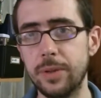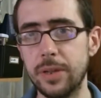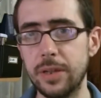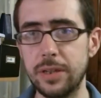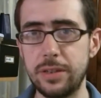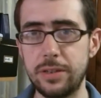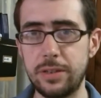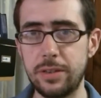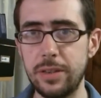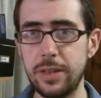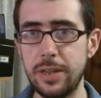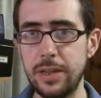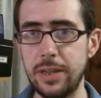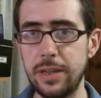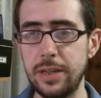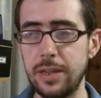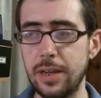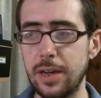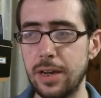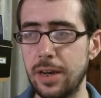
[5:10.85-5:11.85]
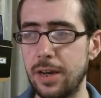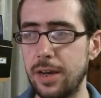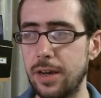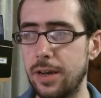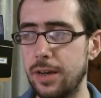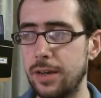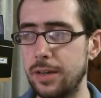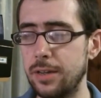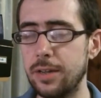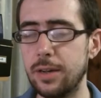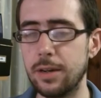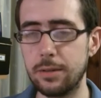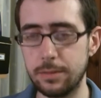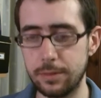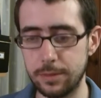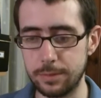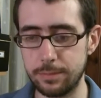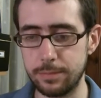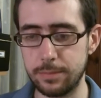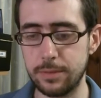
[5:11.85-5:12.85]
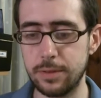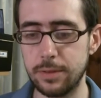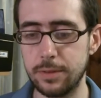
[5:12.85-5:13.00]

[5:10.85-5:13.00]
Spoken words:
but the the